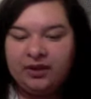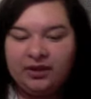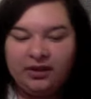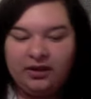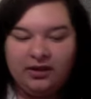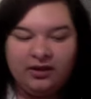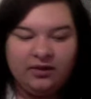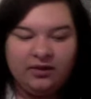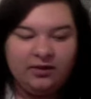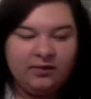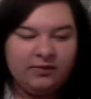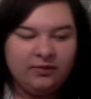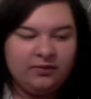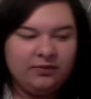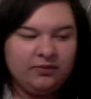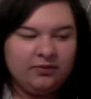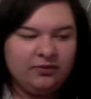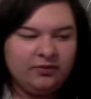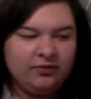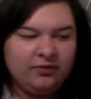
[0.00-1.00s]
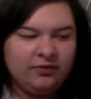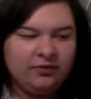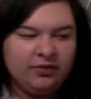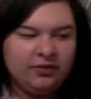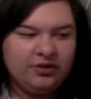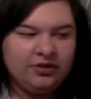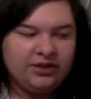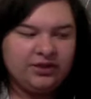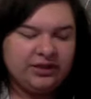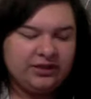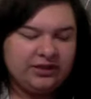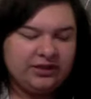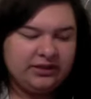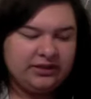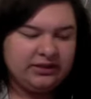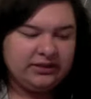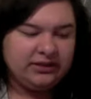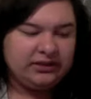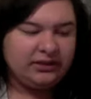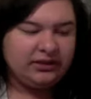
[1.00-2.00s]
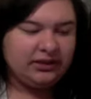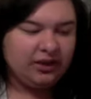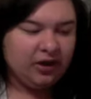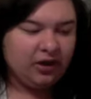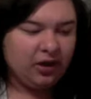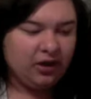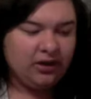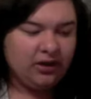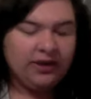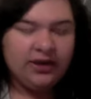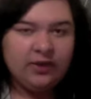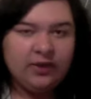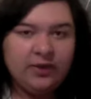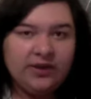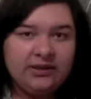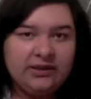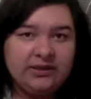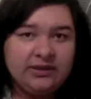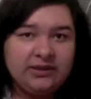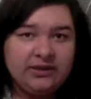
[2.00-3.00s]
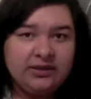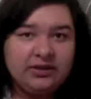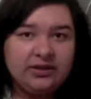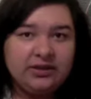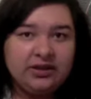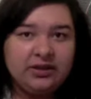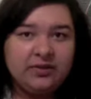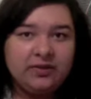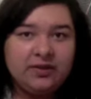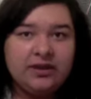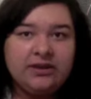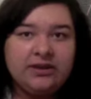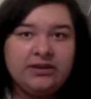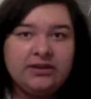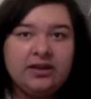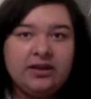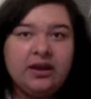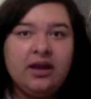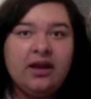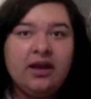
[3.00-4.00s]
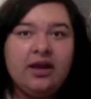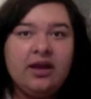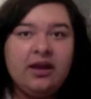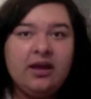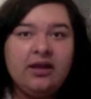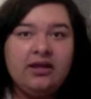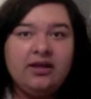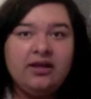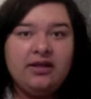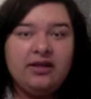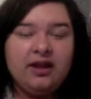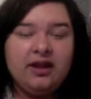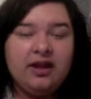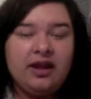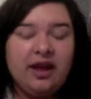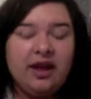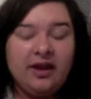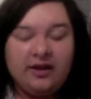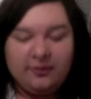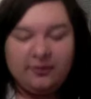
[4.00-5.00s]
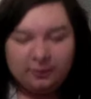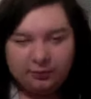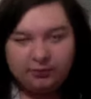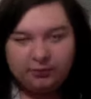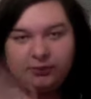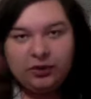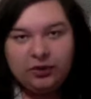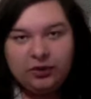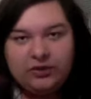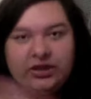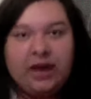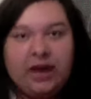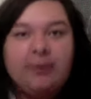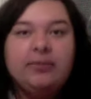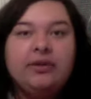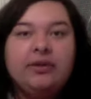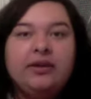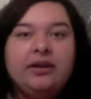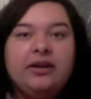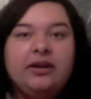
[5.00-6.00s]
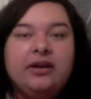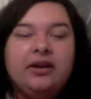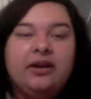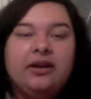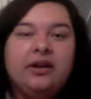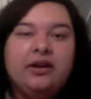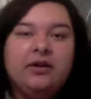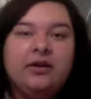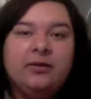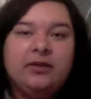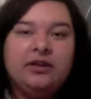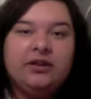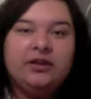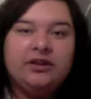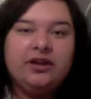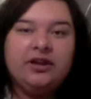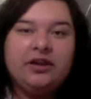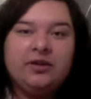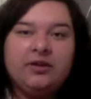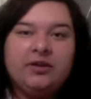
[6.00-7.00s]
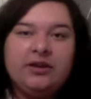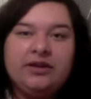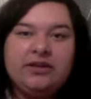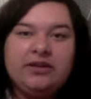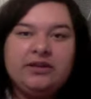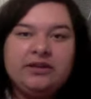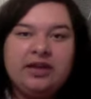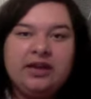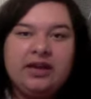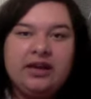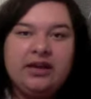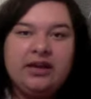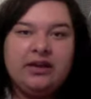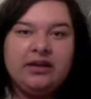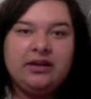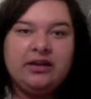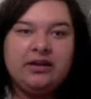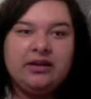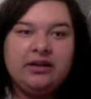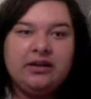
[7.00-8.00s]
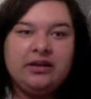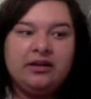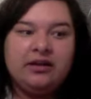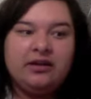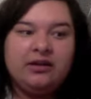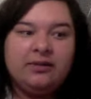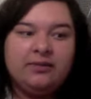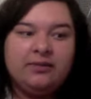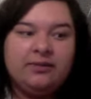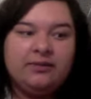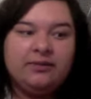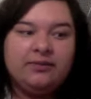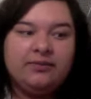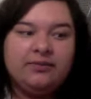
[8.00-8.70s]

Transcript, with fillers: Um, first, it's all liquids, clear liquids, then uh, post-op, um, clear liquids, then um,